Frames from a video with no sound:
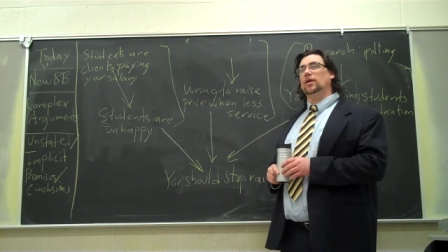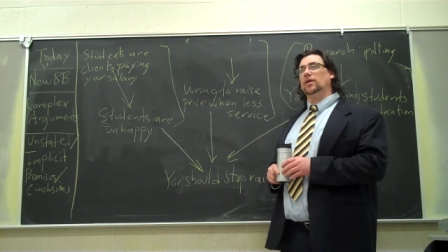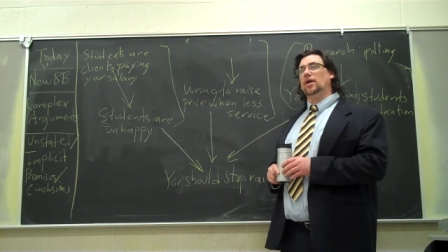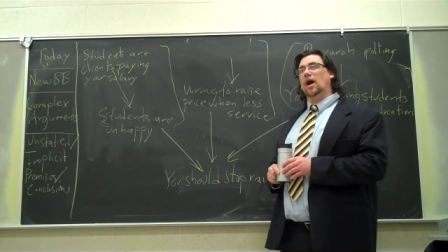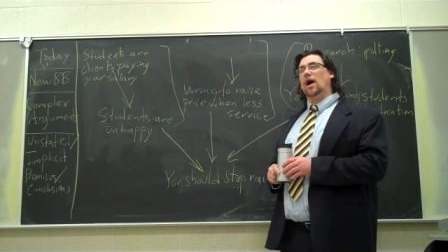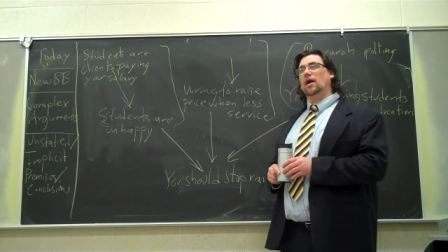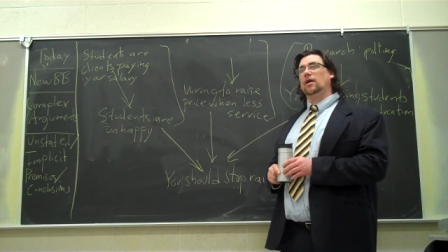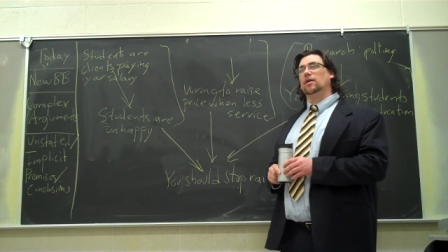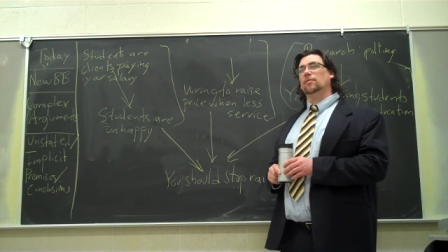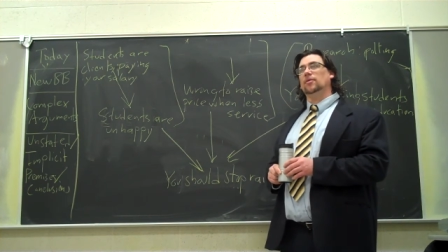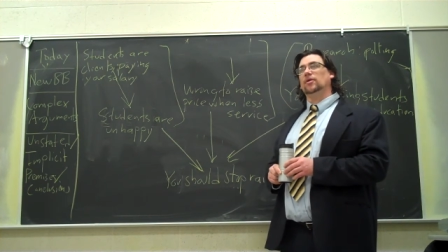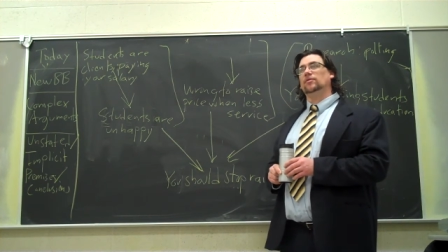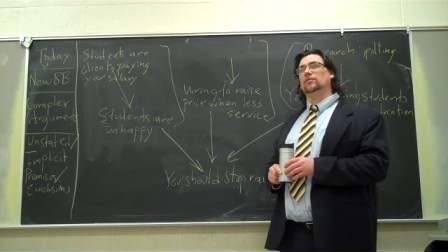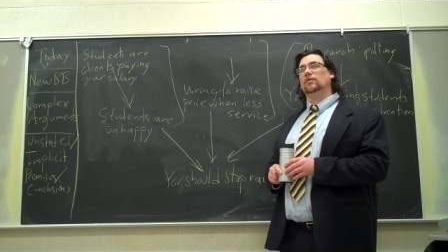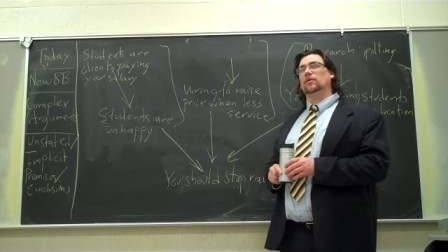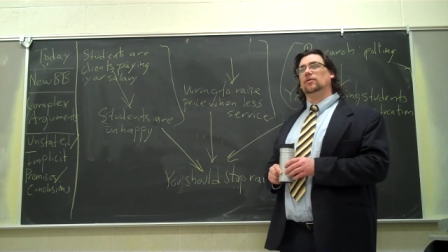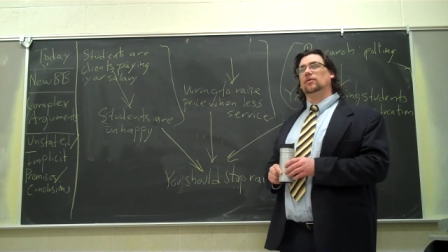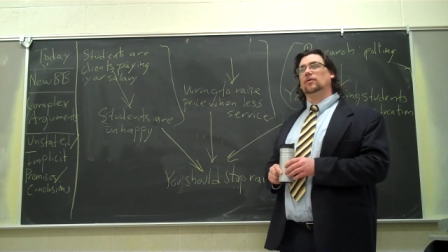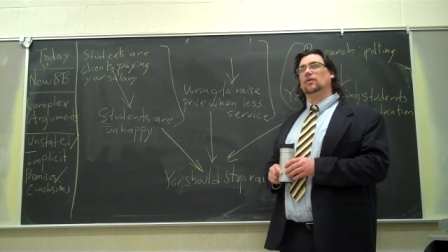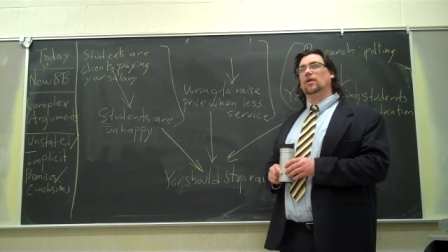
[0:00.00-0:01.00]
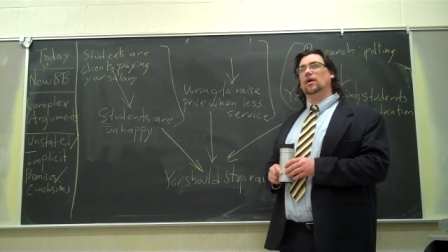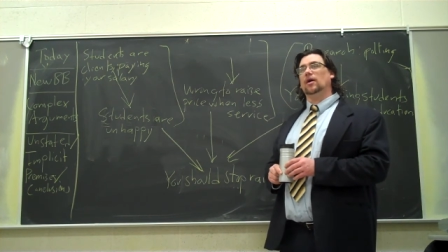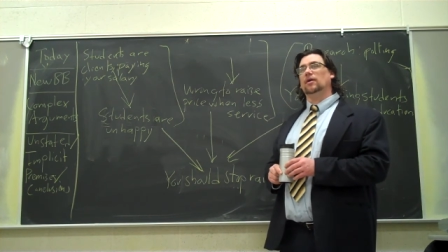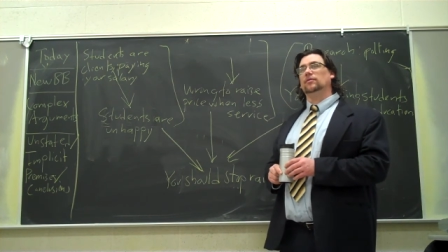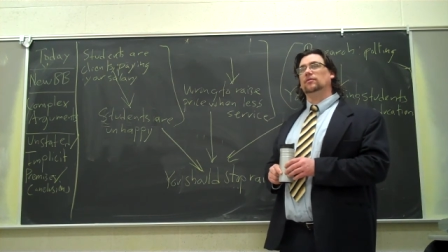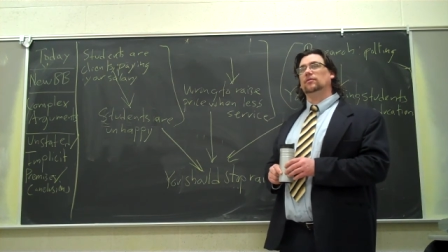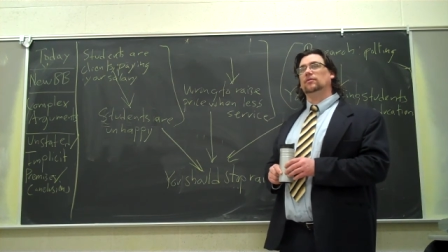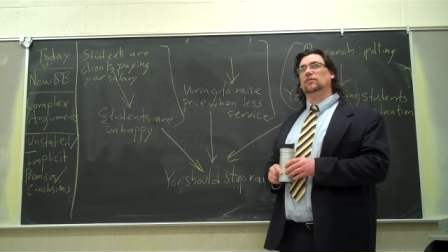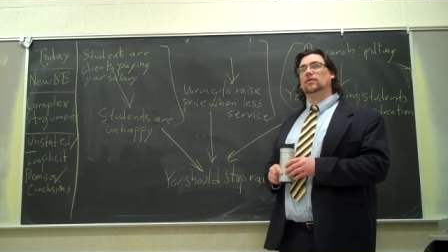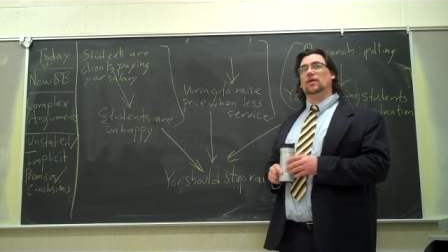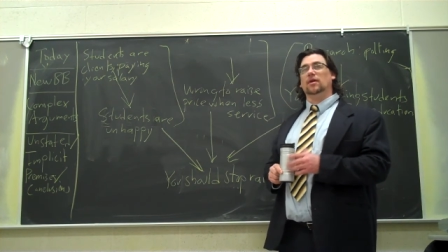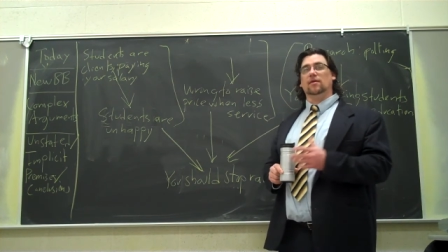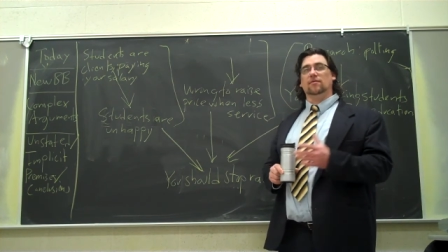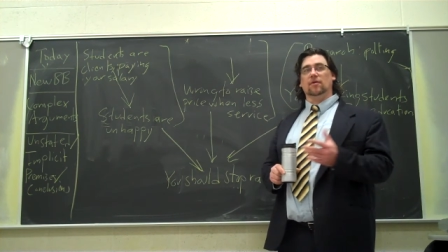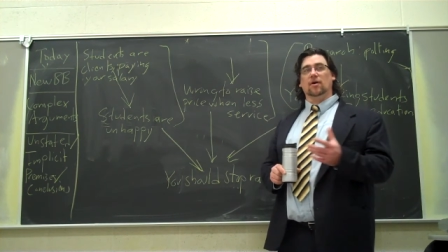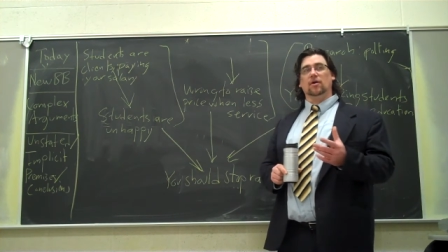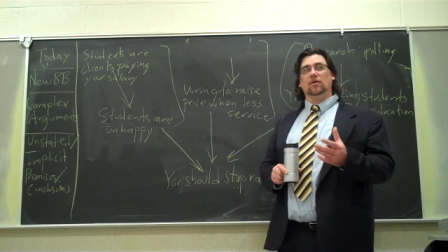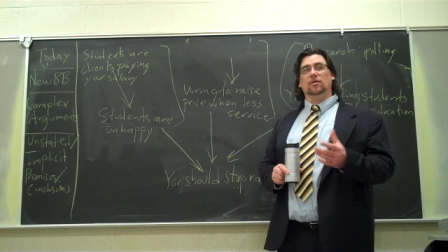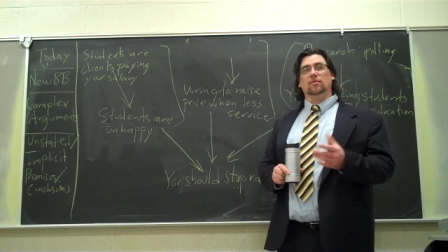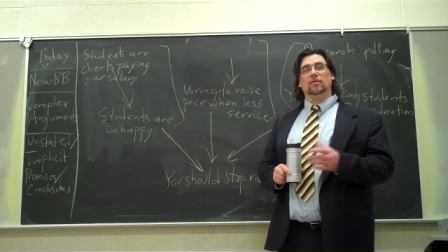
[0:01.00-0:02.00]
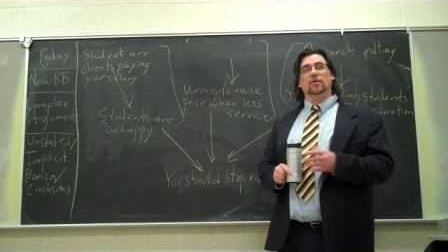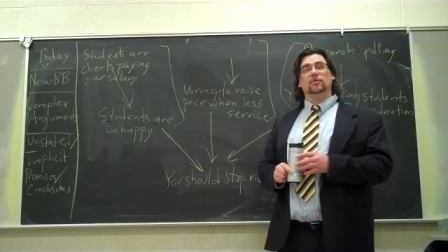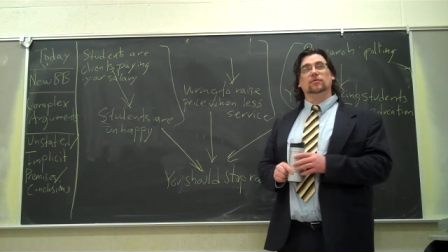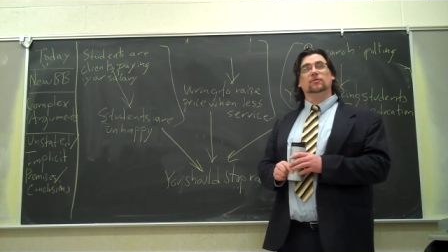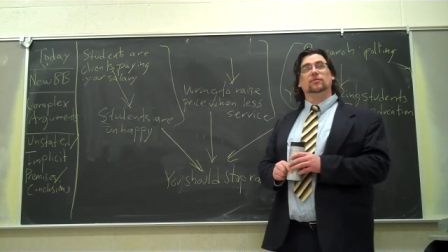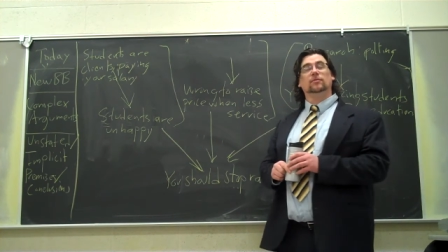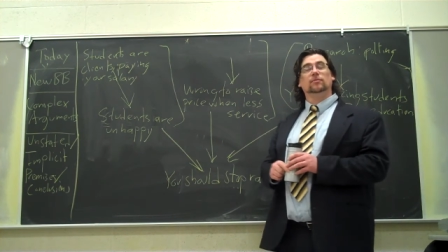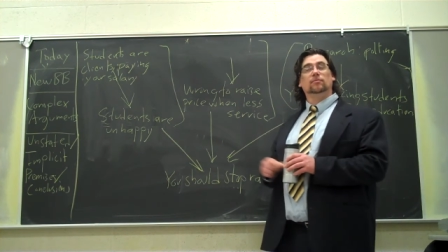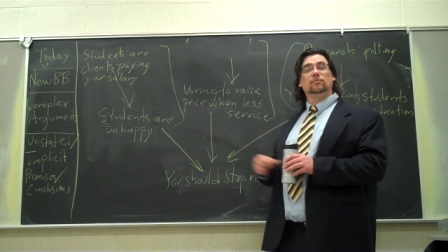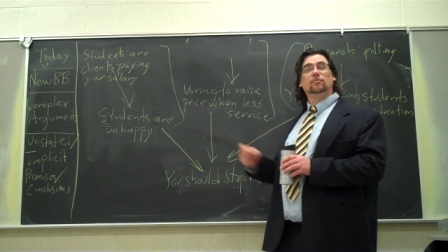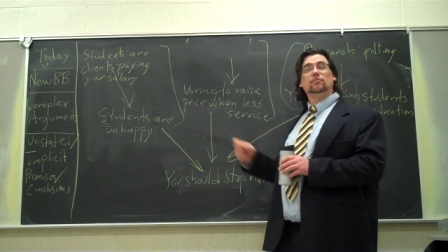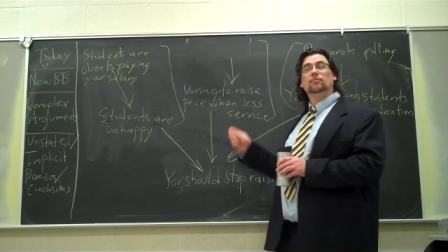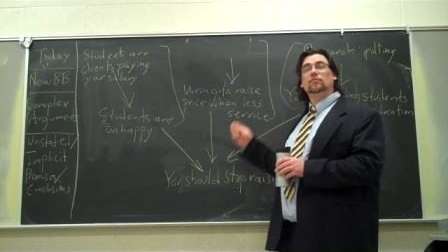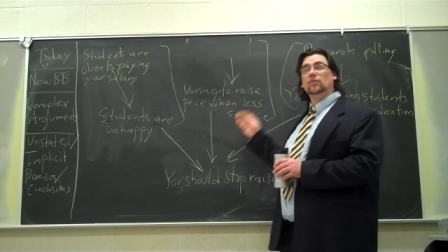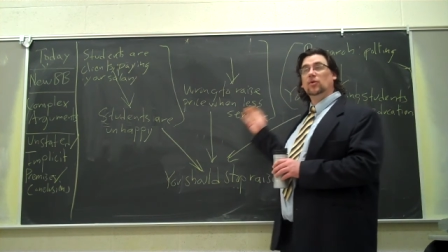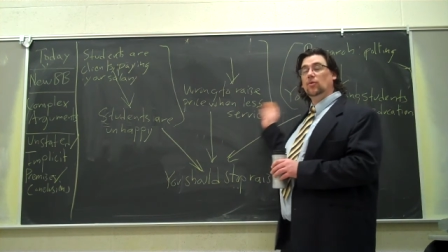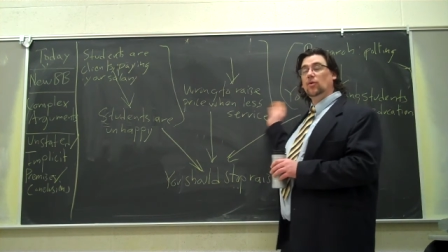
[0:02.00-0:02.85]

documents in other classes that have arguments. You